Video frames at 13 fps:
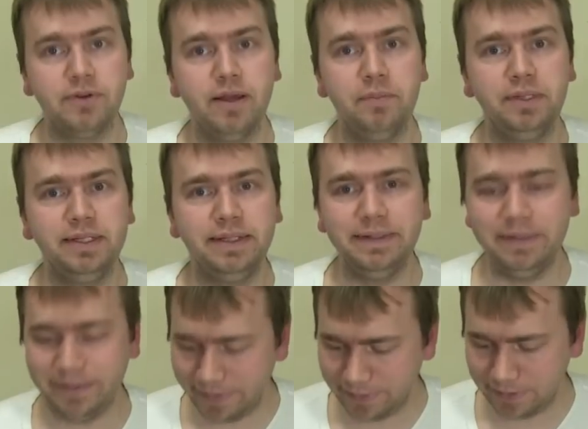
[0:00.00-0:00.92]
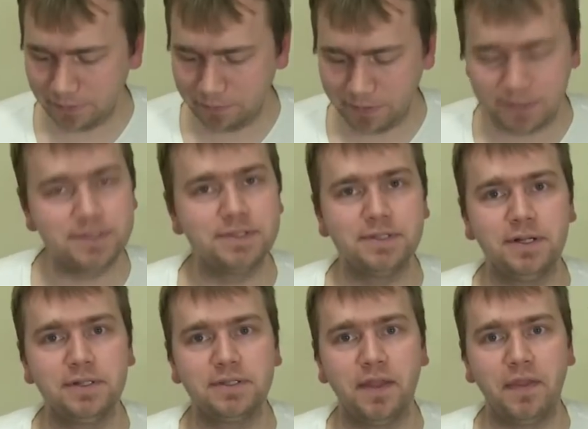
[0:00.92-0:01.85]
to rub a little bit of
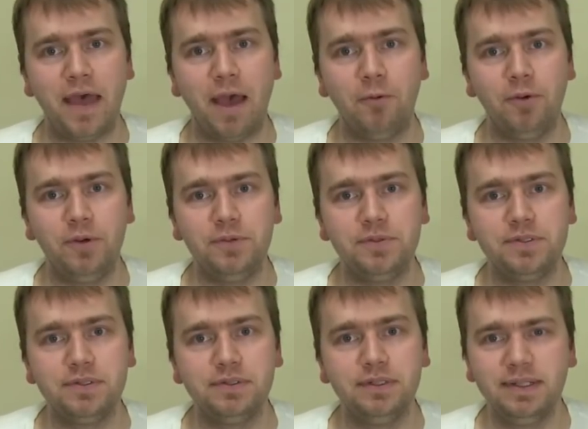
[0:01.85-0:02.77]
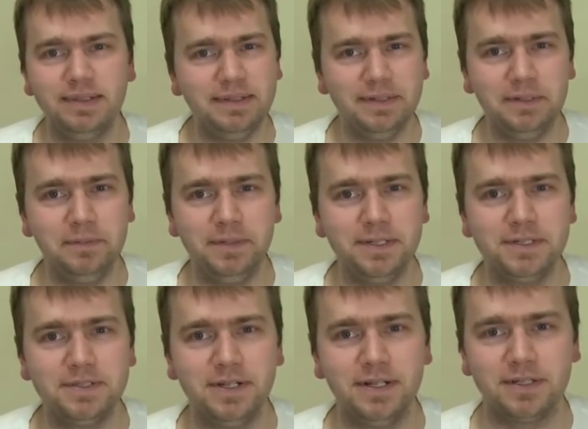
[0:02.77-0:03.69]
salt on that wound. A little bit
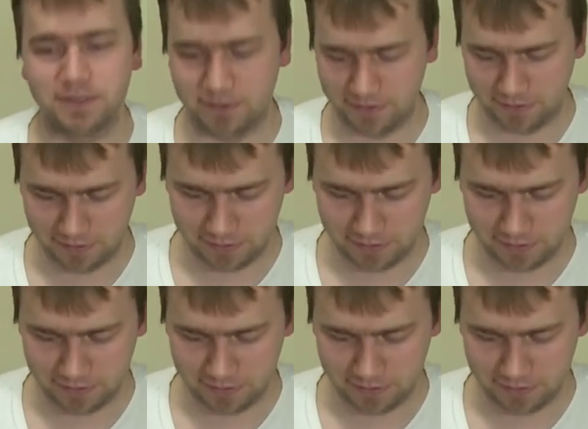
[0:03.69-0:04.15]
of salt.